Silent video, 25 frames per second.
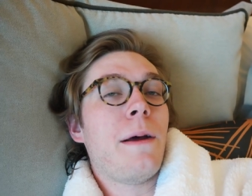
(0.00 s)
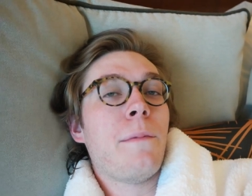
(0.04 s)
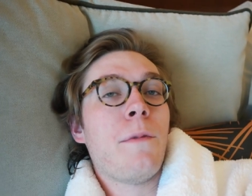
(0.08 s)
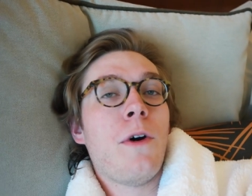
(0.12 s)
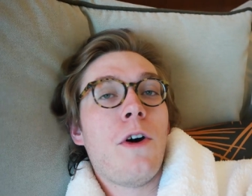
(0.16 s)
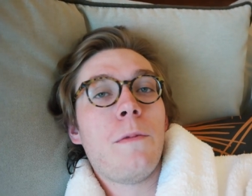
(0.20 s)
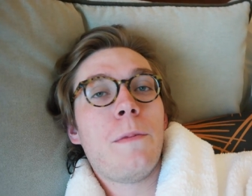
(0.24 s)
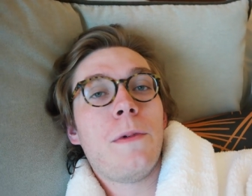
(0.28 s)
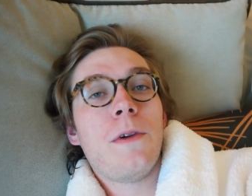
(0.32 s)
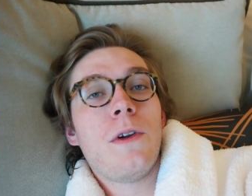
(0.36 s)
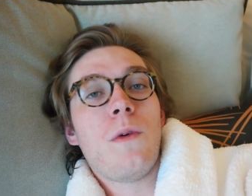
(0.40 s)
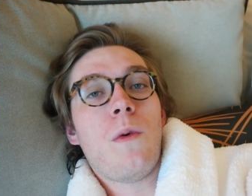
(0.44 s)
I'm
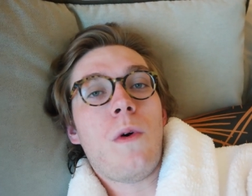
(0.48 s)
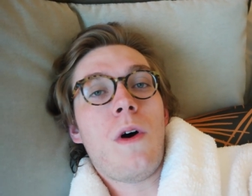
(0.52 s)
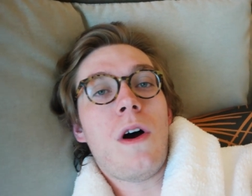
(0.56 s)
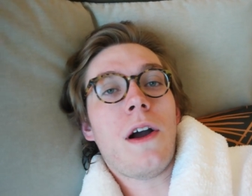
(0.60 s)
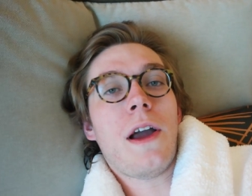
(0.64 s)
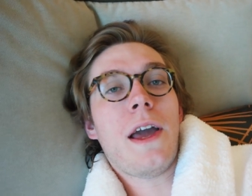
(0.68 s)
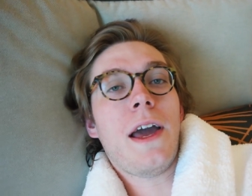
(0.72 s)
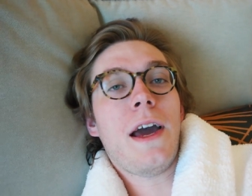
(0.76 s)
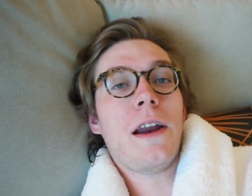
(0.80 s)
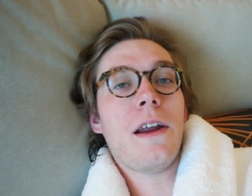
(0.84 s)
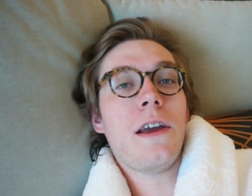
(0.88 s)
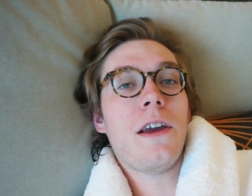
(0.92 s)
hoping to
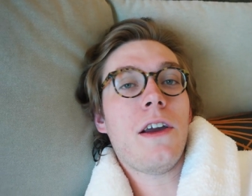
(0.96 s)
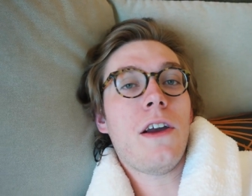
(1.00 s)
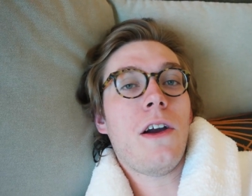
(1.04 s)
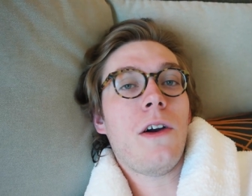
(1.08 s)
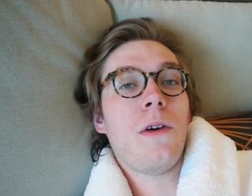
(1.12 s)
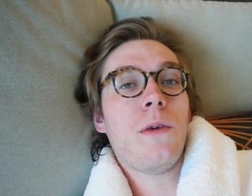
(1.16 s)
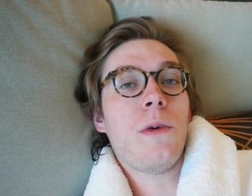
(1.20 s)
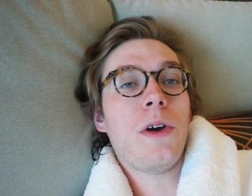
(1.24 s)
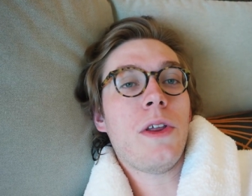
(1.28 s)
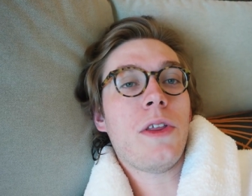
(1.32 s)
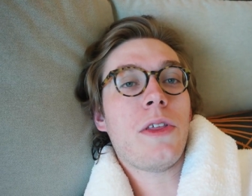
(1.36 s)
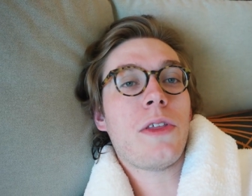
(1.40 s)
walk out of here
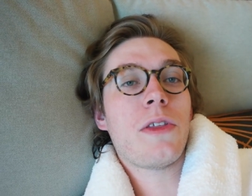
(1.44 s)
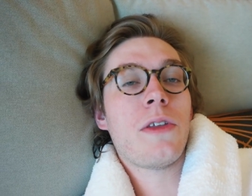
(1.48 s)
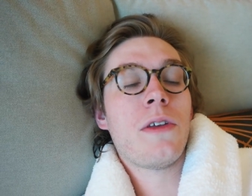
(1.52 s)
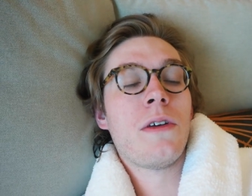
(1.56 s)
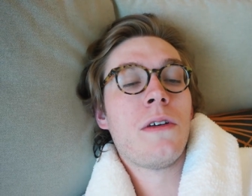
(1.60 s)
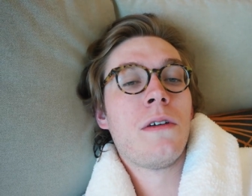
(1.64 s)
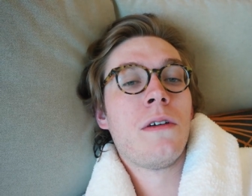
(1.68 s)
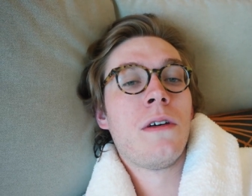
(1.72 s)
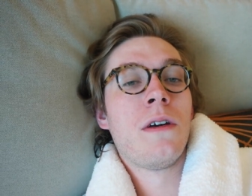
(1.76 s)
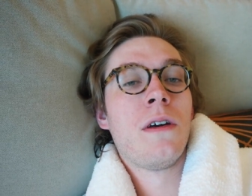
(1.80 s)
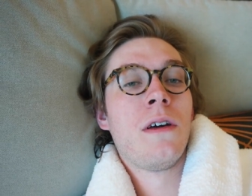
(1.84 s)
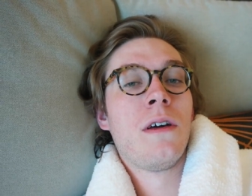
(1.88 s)
with
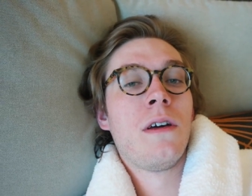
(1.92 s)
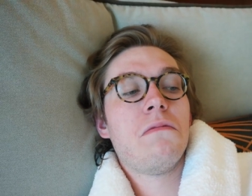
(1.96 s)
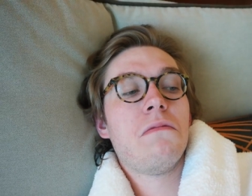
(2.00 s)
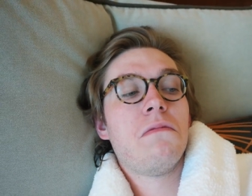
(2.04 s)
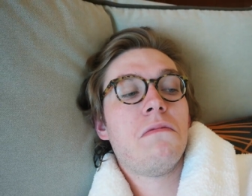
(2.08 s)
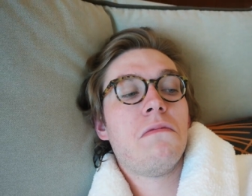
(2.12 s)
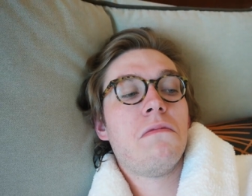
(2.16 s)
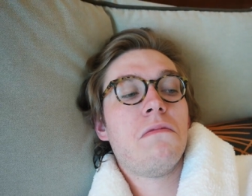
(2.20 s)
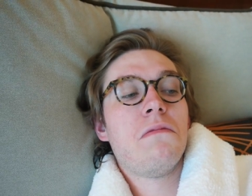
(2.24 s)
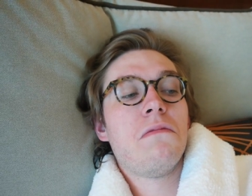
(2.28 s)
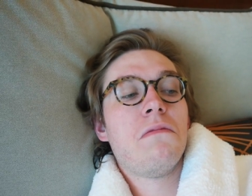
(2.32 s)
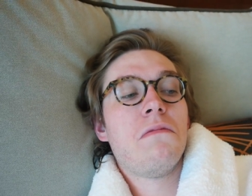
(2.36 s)

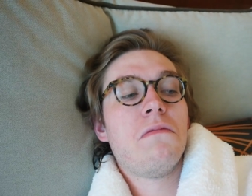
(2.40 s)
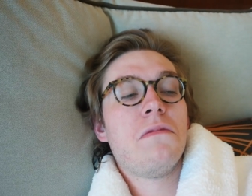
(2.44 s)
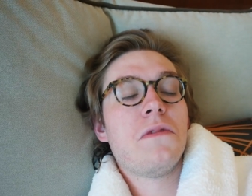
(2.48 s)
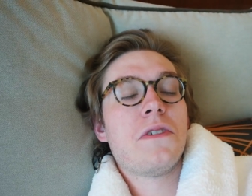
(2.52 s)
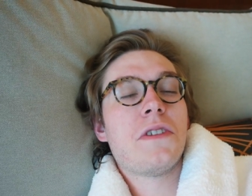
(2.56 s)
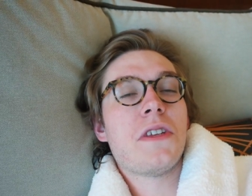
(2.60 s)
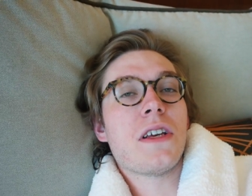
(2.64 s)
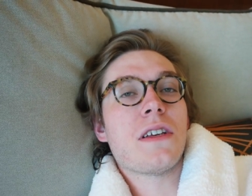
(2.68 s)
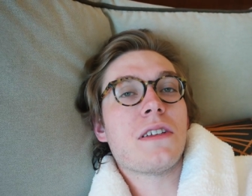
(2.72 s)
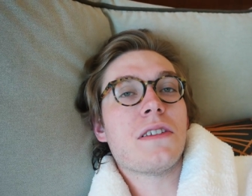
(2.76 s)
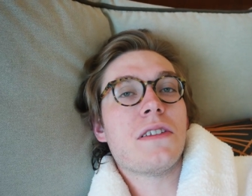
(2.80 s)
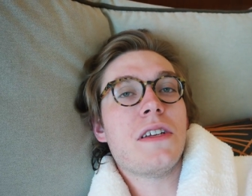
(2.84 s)

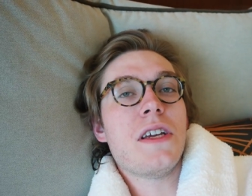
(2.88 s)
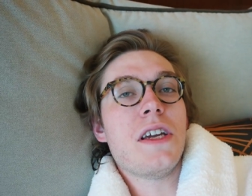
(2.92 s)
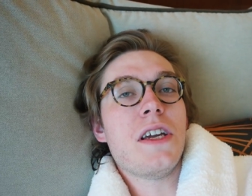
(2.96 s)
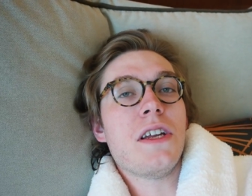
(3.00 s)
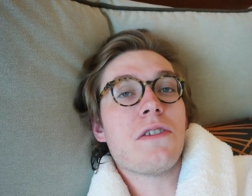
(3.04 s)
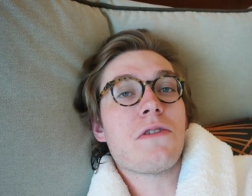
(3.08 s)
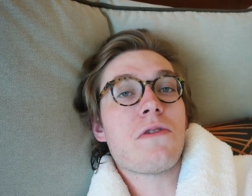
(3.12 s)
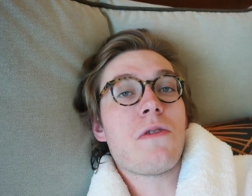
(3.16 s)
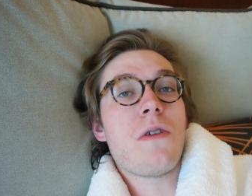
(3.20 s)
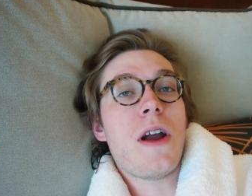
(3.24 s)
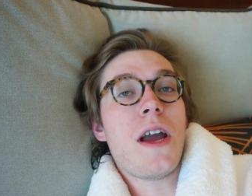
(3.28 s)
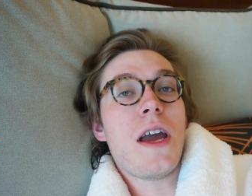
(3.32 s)

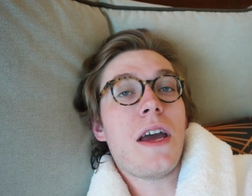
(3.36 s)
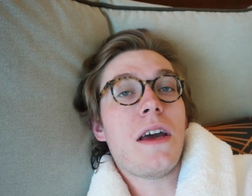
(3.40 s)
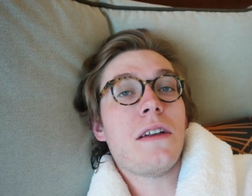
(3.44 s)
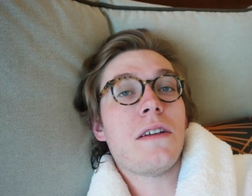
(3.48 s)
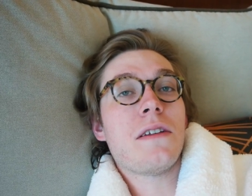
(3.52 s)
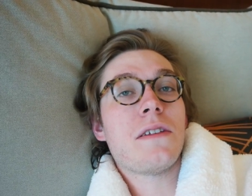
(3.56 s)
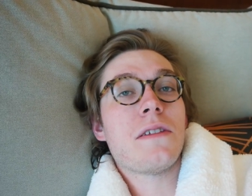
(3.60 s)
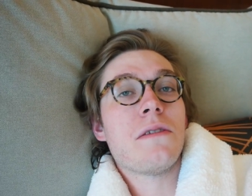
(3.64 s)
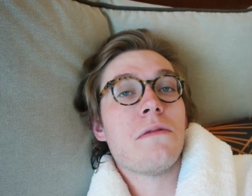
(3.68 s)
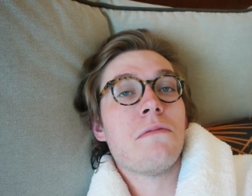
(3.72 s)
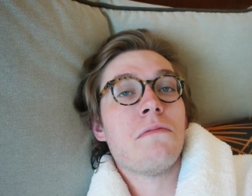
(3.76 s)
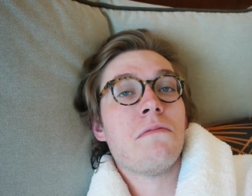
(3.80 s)
16
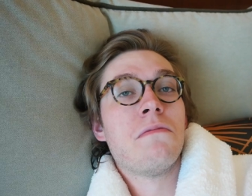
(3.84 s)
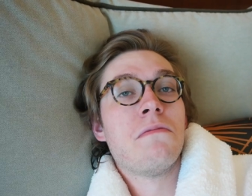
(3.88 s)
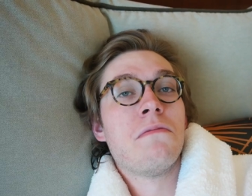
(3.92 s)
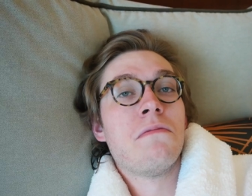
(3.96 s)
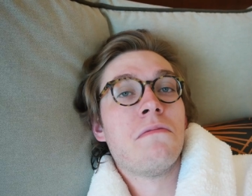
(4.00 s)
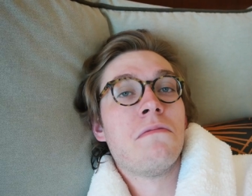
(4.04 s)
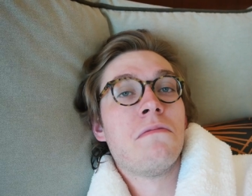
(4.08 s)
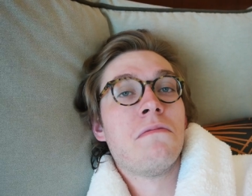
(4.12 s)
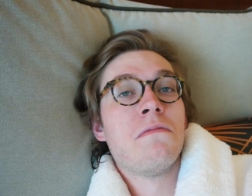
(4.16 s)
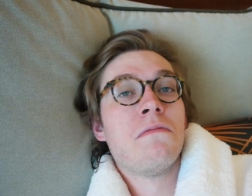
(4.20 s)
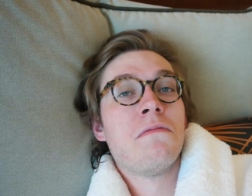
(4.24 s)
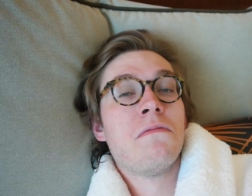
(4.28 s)
grand,
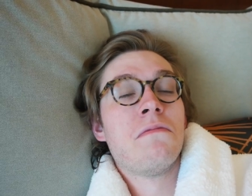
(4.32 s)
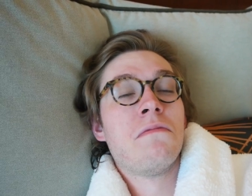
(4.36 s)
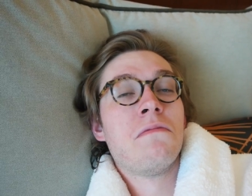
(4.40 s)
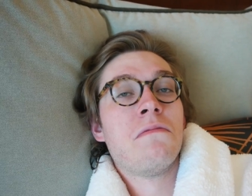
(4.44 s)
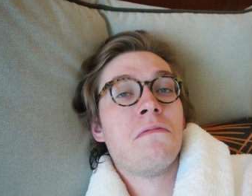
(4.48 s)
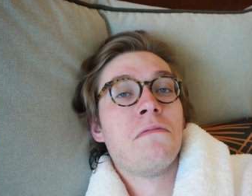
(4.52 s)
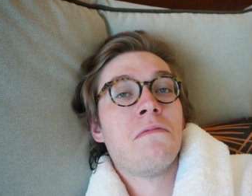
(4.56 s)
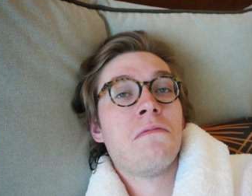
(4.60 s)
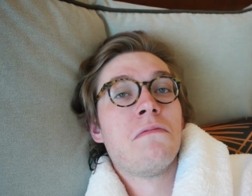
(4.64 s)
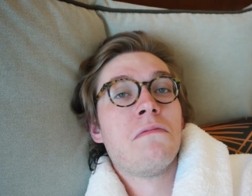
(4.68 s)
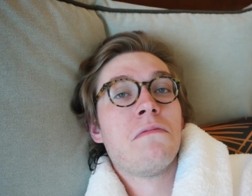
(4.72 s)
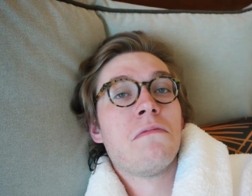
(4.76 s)

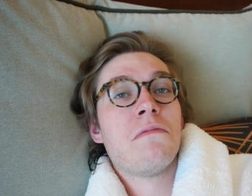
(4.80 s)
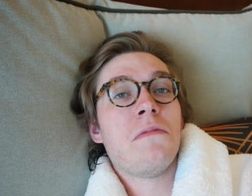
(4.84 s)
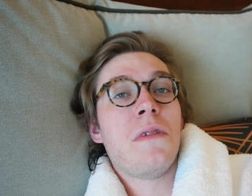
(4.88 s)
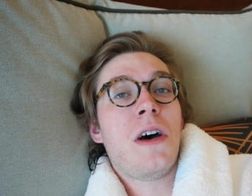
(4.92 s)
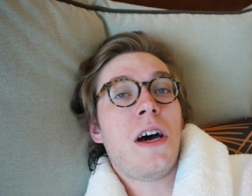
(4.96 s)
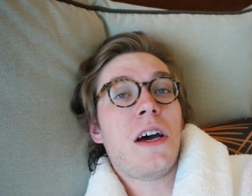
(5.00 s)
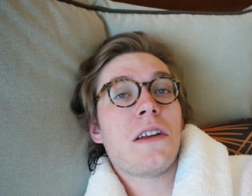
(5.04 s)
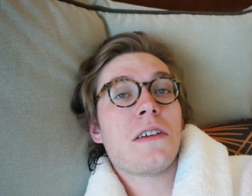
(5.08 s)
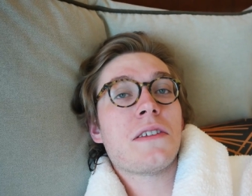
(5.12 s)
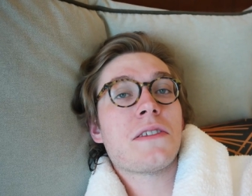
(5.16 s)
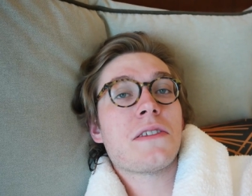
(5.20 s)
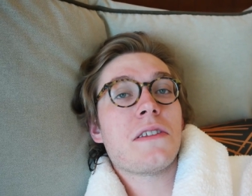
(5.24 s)

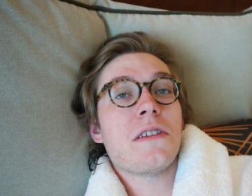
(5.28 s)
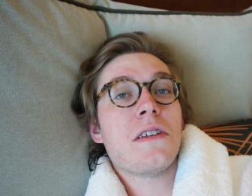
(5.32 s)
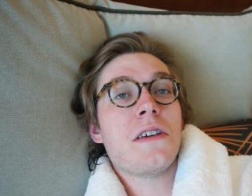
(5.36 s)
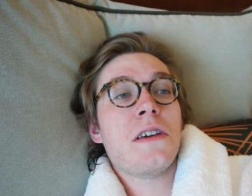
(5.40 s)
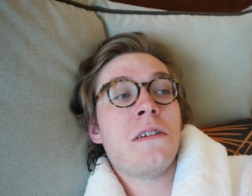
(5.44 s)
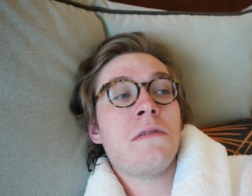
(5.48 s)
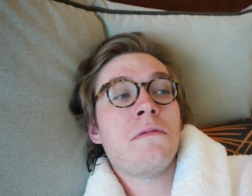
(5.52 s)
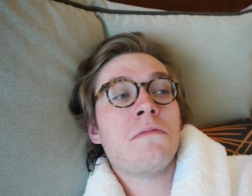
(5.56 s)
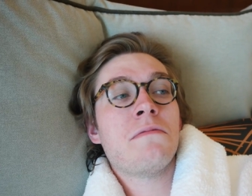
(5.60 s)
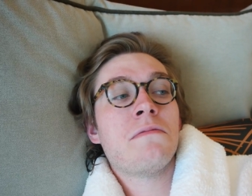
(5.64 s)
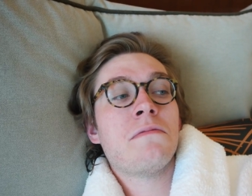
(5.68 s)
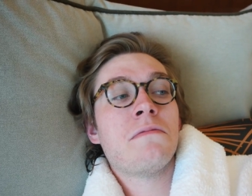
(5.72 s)

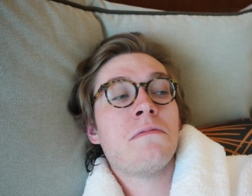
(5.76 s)
modestly.